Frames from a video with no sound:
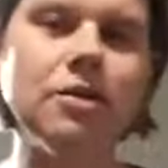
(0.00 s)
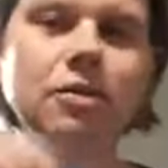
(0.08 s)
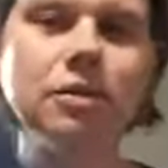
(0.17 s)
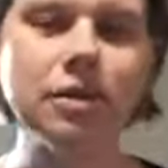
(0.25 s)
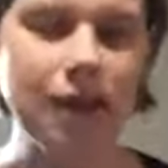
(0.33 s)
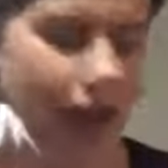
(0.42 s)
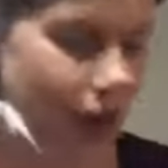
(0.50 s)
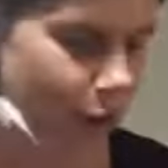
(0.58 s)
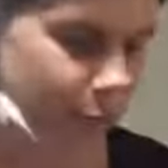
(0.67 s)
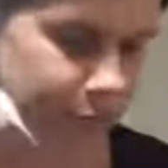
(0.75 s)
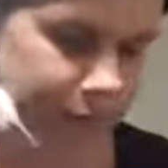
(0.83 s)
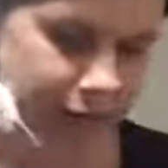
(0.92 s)
on
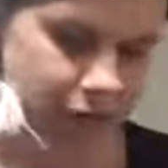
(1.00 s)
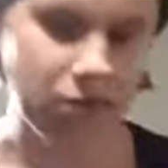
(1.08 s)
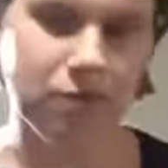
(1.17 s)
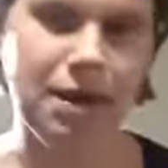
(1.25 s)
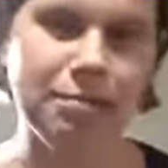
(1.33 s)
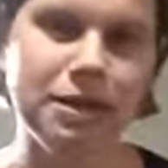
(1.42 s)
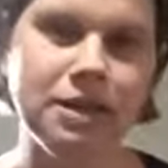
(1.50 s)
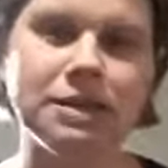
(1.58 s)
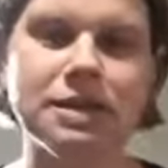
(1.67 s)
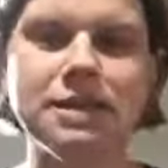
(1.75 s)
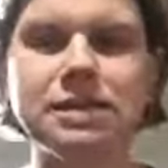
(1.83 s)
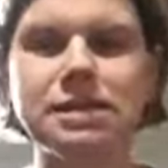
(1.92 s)
how big your wrap
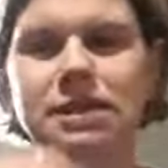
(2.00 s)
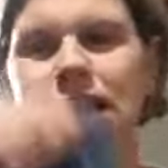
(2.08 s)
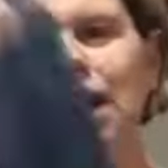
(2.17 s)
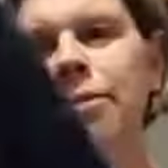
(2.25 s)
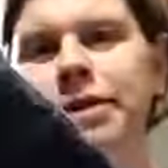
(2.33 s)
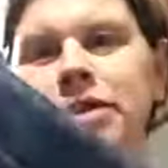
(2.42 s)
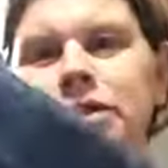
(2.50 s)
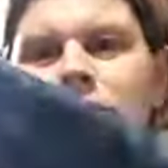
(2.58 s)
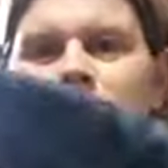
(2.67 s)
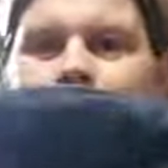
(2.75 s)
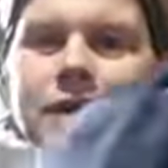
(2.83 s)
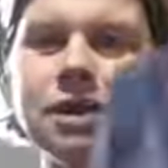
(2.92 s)
is to how big you
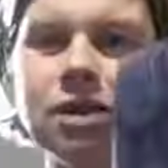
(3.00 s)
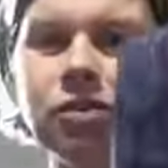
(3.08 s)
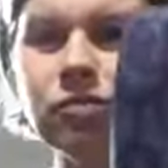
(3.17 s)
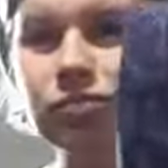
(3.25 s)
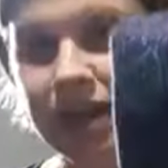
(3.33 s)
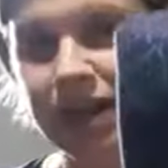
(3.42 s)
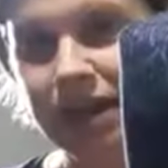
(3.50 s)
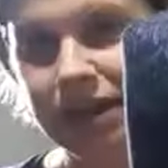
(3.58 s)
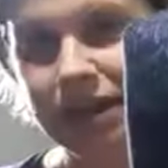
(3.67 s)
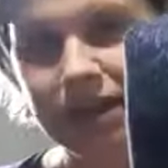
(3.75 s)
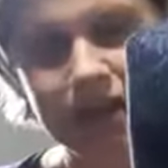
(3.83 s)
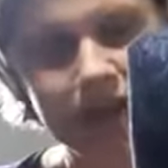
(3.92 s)
want to make your ring,
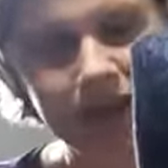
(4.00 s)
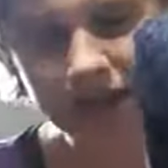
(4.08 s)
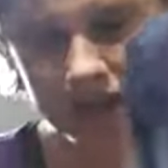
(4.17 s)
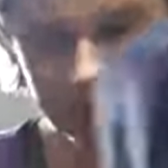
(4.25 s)
okay?